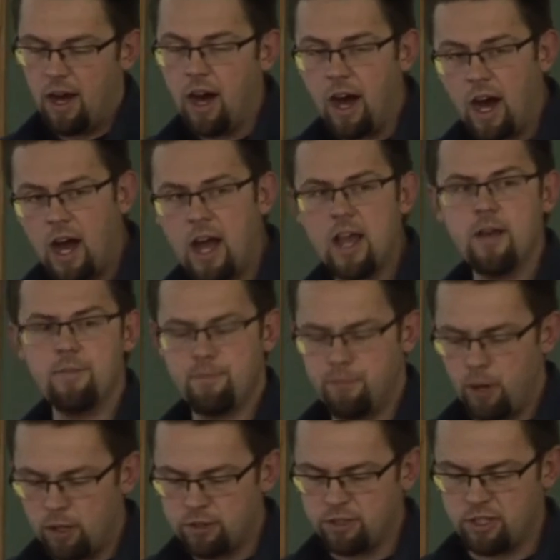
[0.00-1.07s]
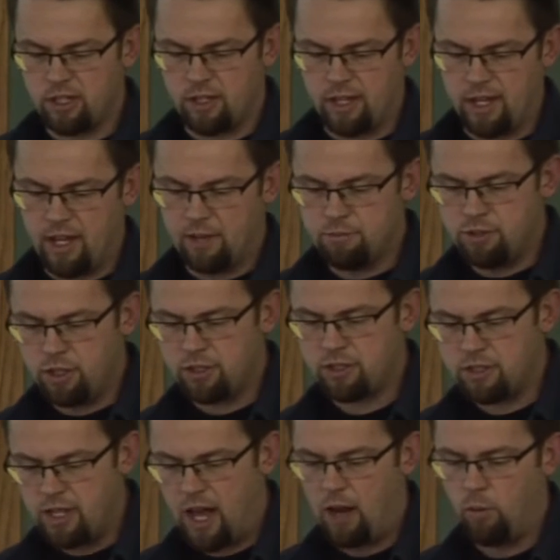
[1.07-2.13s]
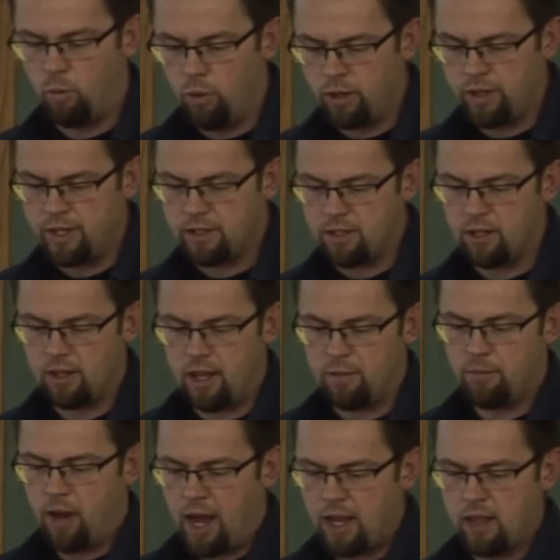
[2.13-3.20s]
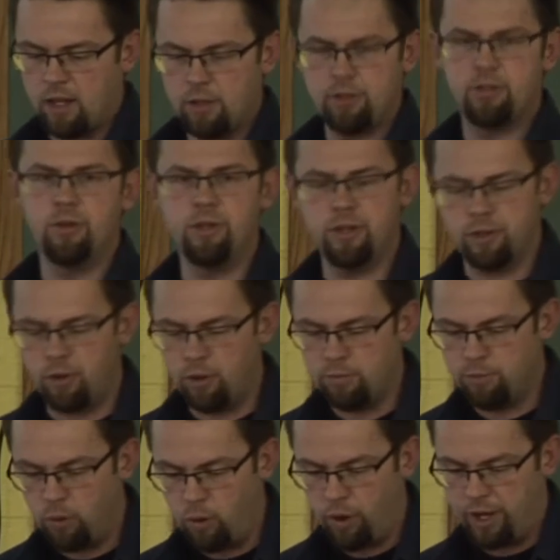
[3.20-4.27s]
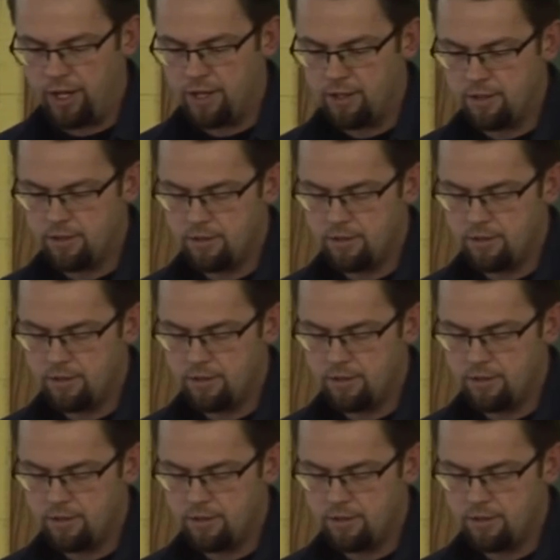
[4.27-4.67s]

I personally am just not willing to let my little two year old boy